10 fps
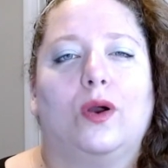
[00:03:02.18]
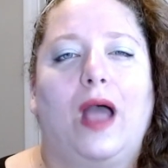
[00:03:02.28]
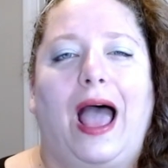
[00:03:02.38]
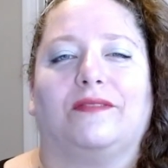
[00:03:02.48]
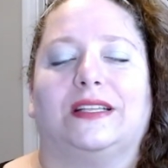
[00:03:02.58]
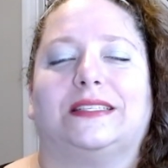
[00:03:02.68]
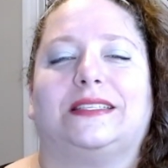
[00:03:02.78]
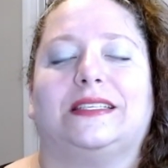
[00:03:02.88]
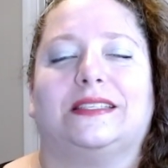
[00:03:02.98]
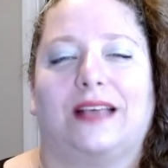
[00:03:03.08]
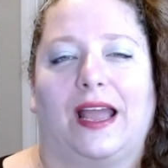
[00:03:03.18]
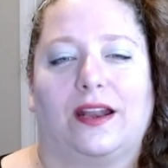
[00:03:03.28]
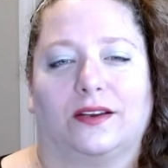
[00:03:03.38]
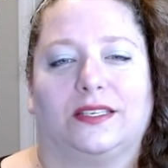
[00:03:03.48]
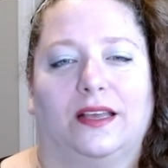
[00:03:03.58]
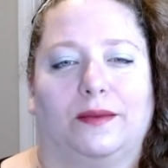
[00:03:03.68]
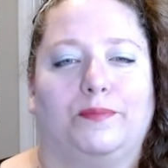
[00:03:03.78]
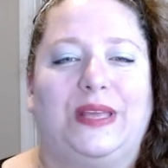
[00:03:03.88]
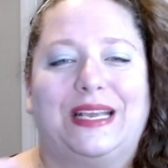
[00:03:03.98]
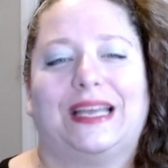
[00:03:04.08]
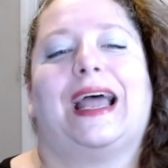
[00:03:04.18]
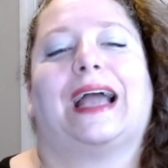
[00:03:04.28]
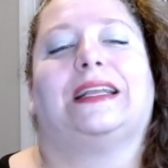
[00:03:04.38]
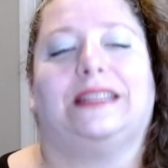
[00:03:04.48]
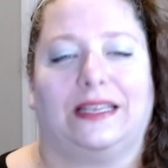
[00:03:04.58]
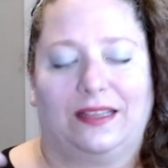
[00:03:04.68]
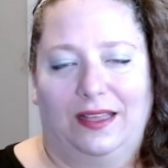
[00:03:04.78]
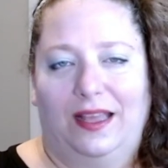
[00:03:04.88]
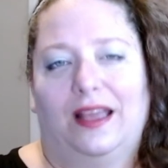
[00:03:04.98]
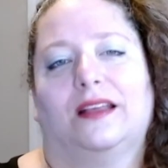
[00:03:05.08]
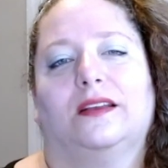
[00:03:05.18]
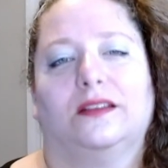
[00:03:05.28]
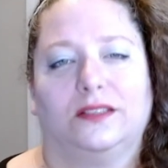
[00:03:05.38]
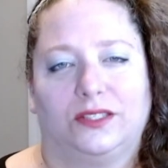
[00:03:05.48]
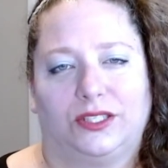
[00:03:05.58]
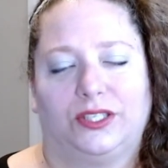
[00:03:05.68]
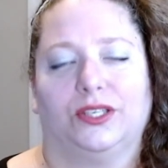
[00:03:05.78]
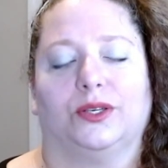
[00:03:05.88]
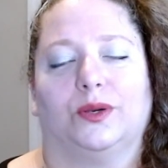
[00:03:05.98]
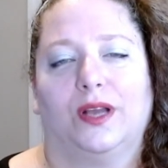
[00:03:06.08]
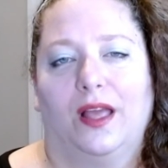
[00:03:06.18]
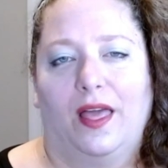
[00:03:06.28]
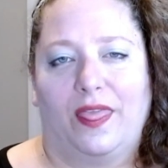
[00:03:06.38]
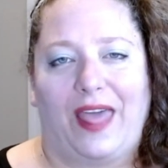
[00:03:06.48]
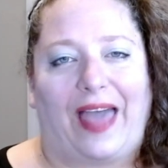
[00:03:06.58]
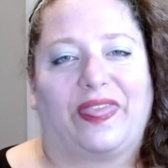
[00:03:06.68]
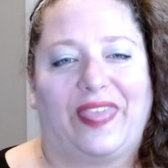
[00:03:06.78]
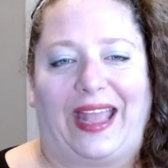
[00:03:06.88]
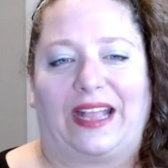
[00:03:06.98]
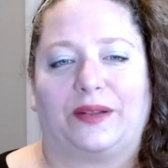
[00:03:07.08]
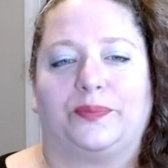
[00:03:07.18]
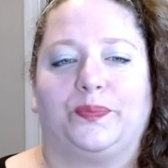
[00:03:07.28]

have this desire to be connected to that thing.